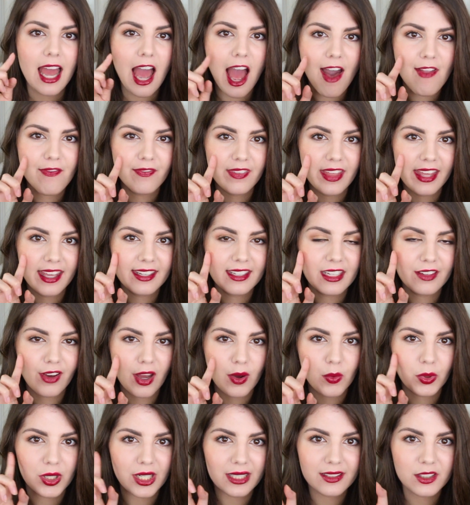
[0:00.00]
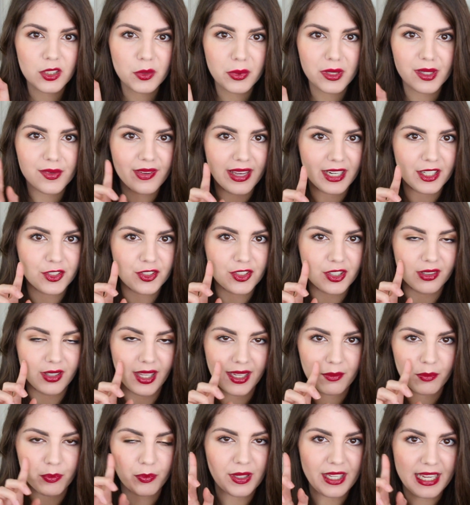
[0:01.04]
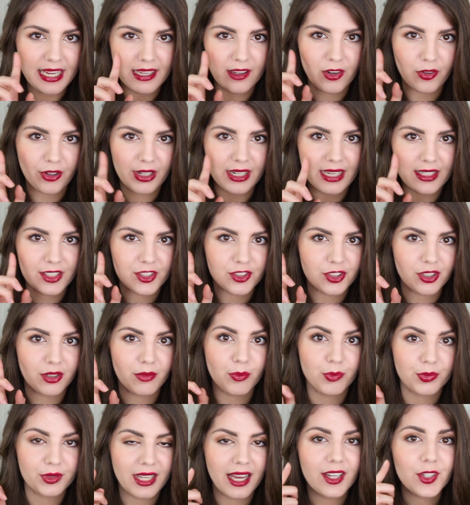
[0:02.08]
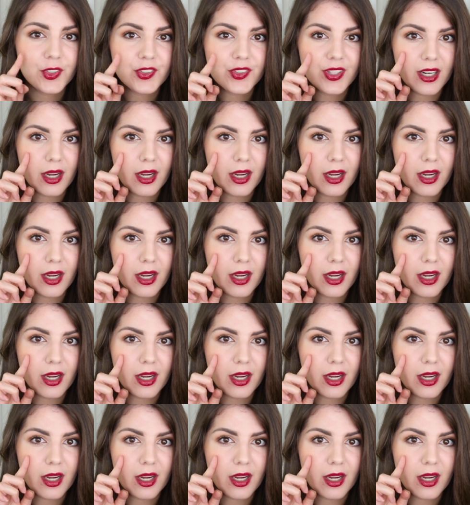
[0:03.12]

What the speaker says: And then if I want a little bit of extra like pink or an extra blush,